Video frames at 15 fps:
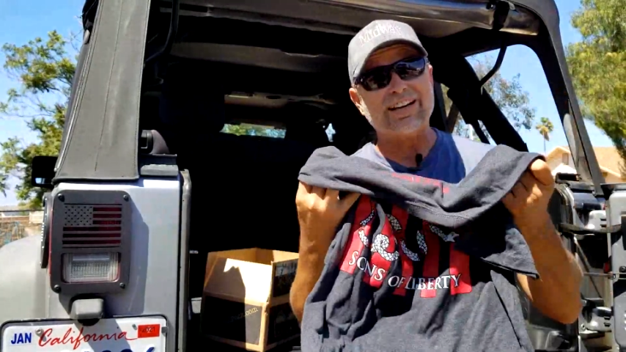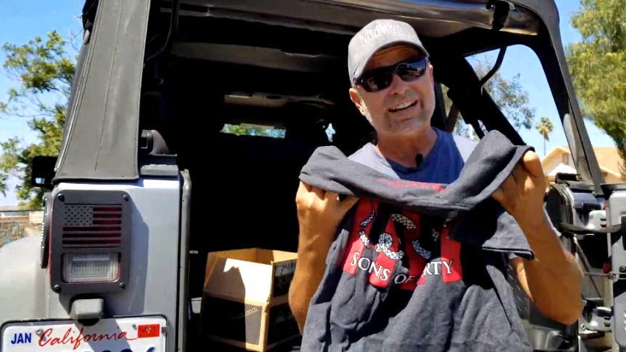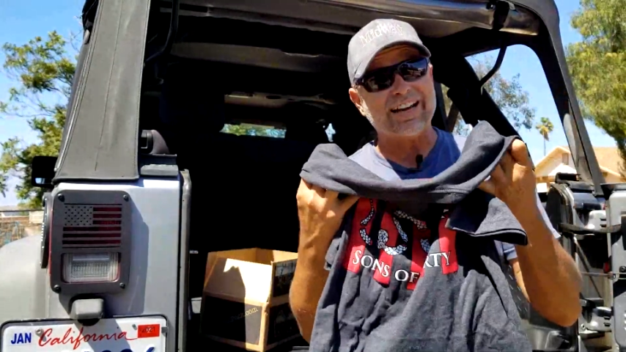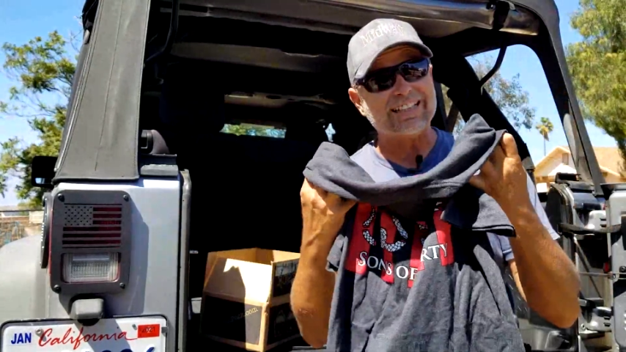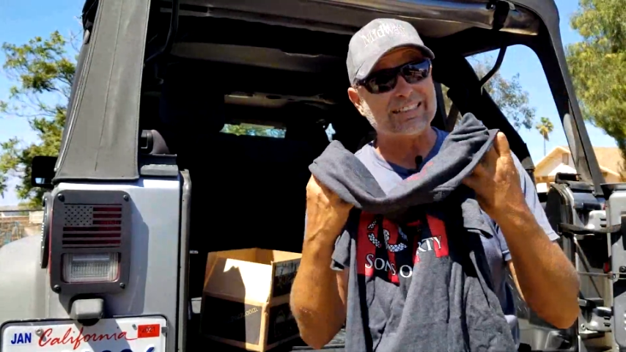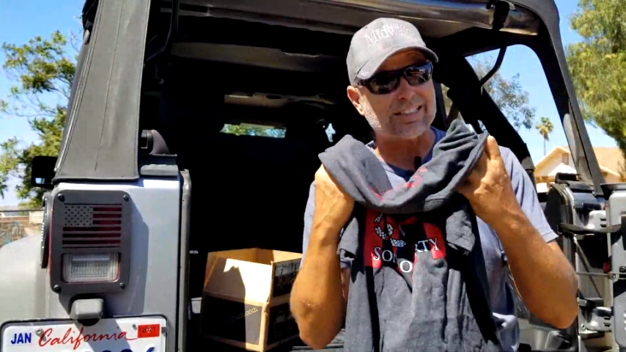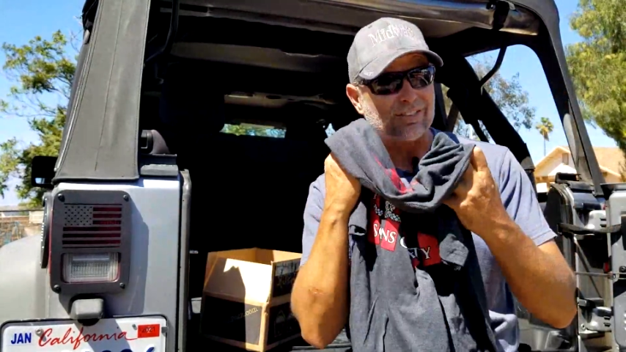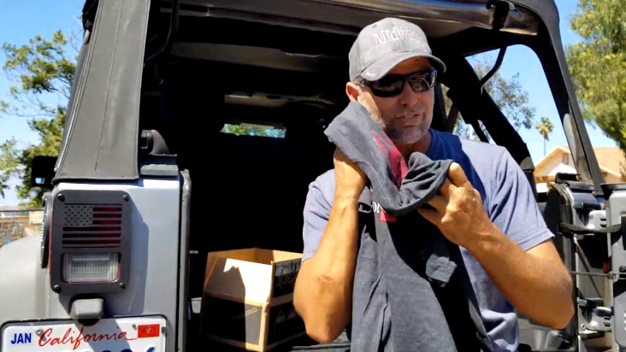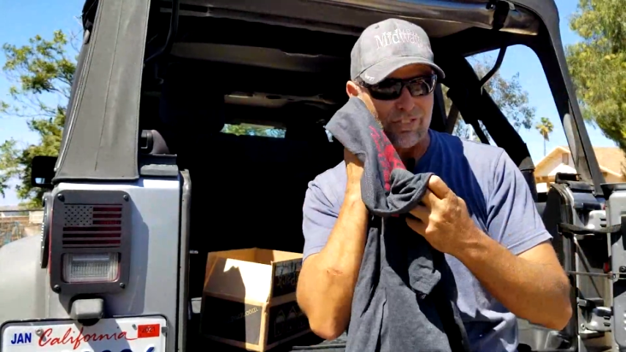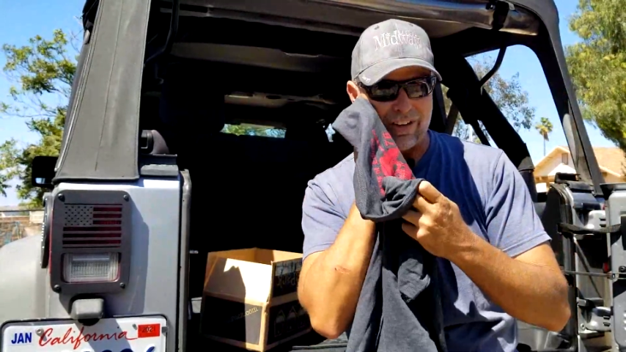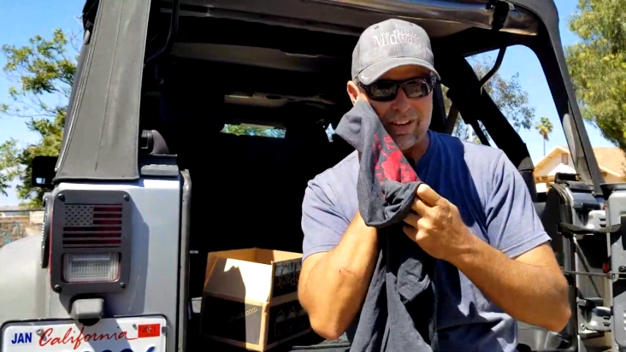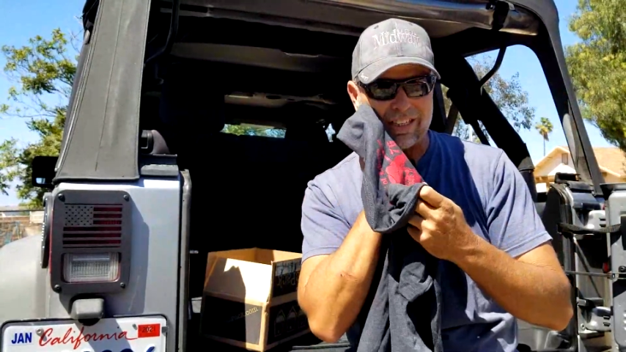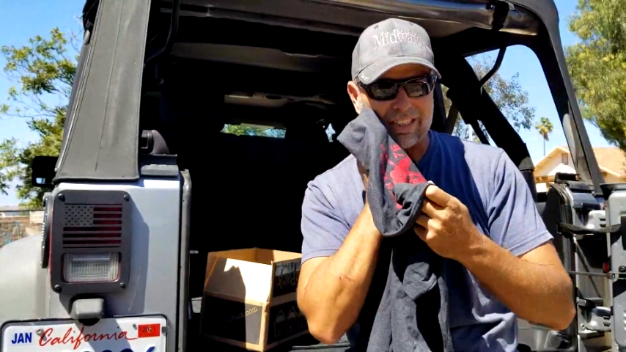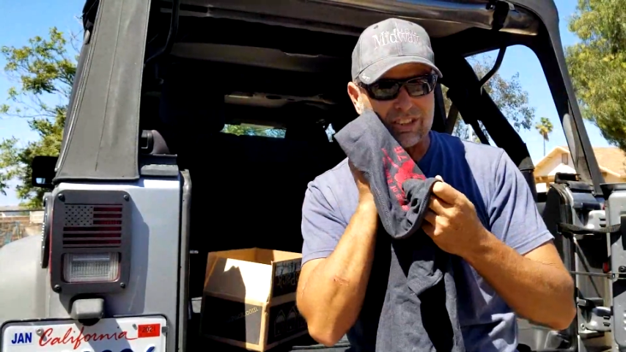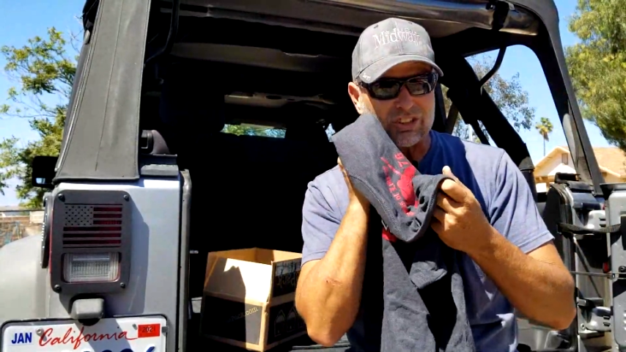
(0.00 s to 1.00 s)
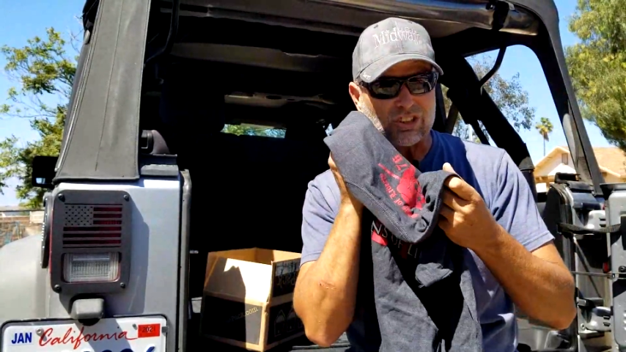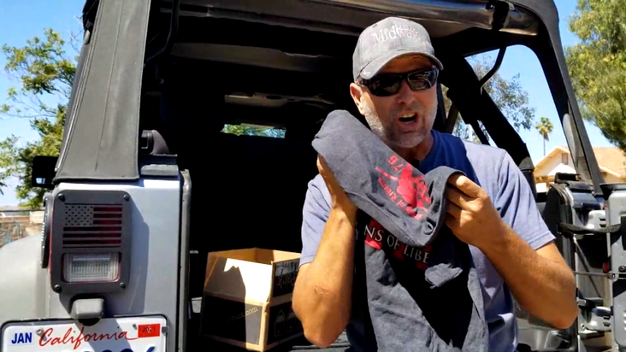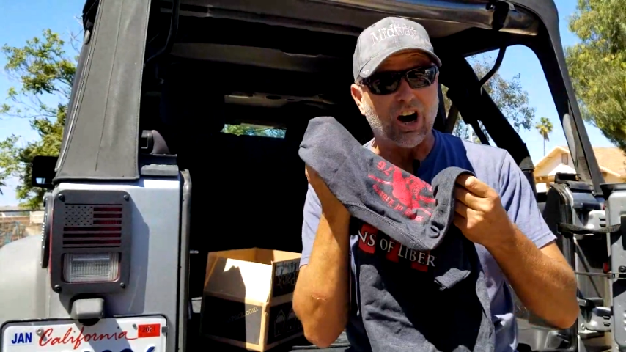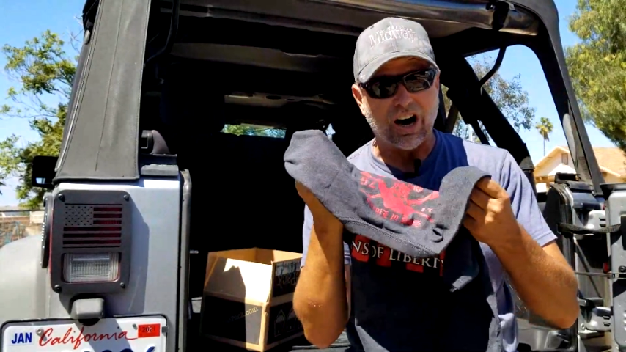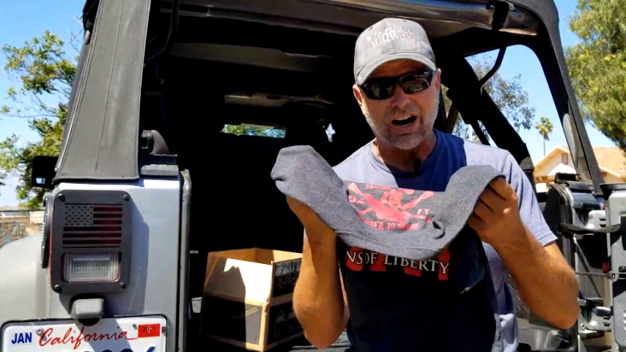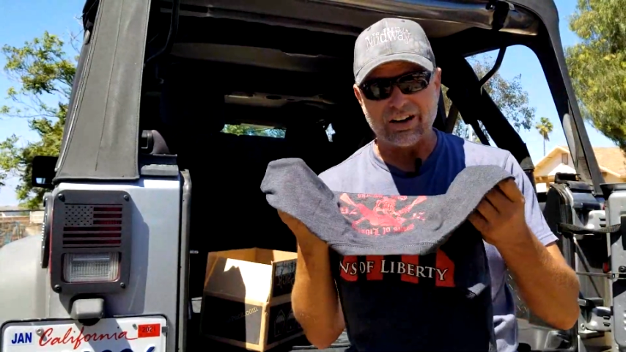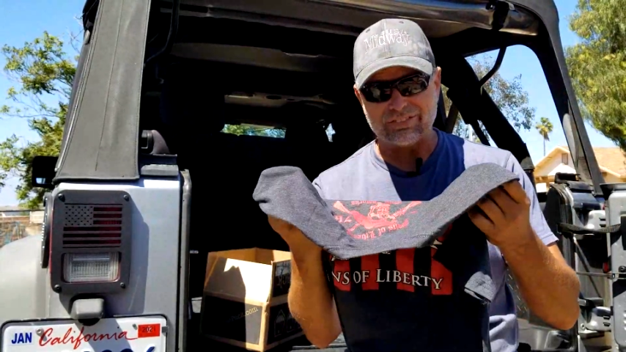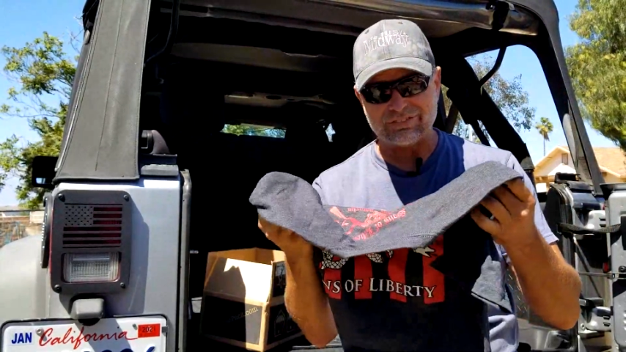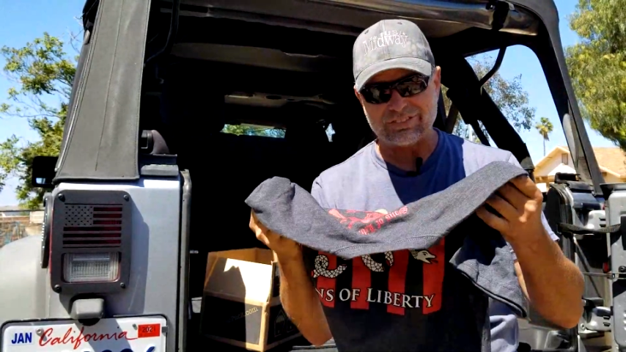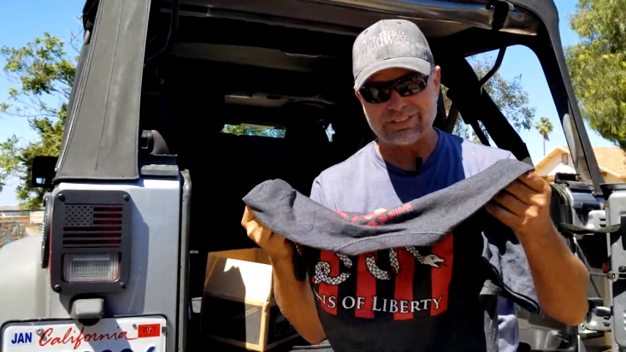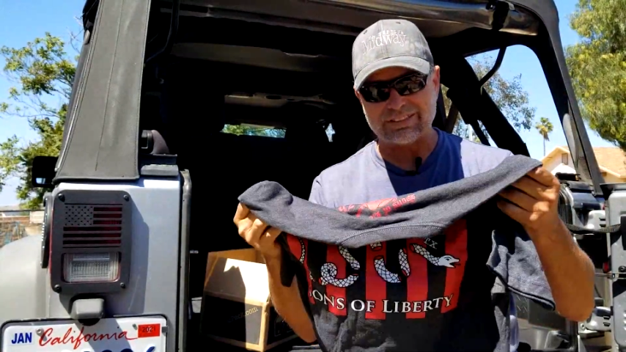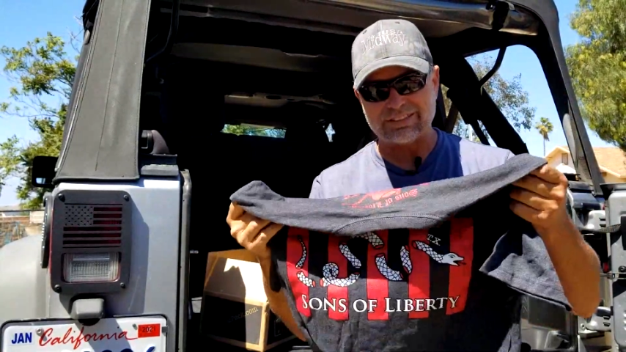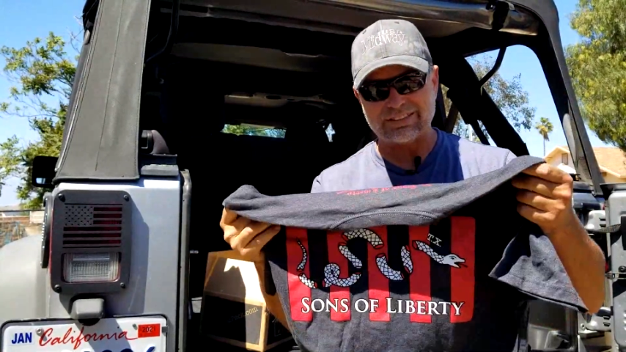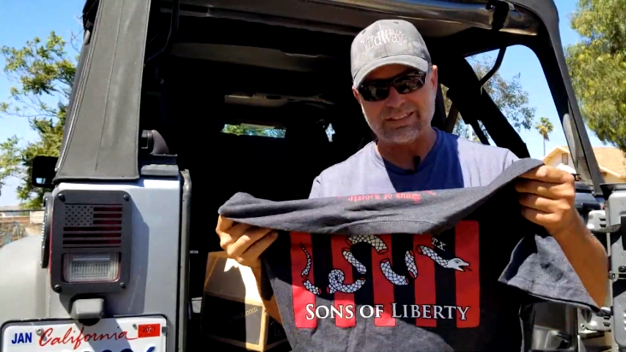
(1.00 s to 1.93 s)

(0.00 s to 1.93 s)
nice. It's very soft.